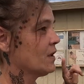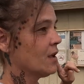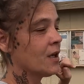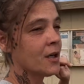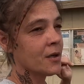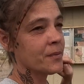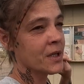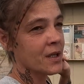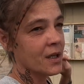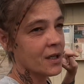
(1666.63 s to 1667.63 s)
And
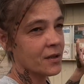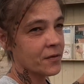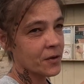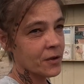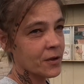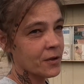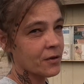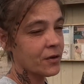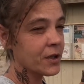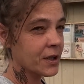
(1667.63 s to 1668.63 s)
if you're
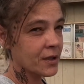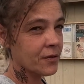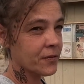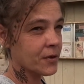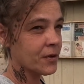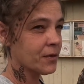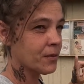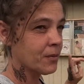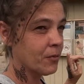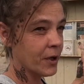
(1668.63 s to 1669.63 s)
looking for
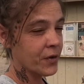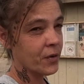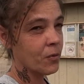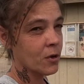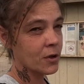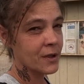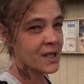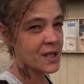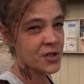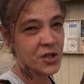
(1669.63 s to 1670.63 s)
where the water
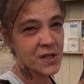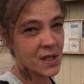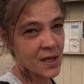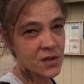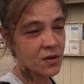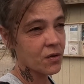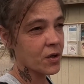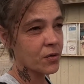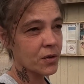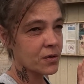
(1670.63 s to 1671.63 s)
is, just ask a
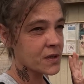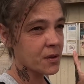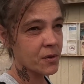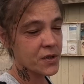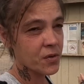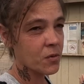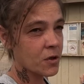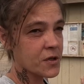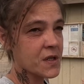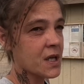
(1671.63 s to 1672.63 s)
local. Say, where's the
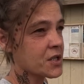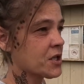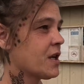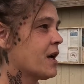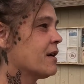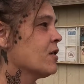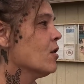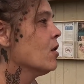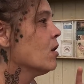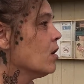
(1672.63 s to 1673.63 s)
water station at?
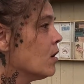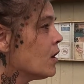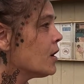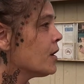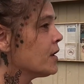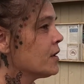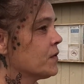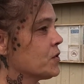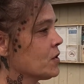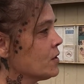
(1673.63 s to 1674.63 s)
Or if
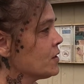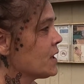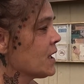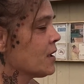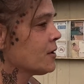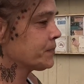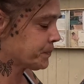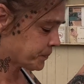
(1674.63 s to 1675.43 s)
you turn down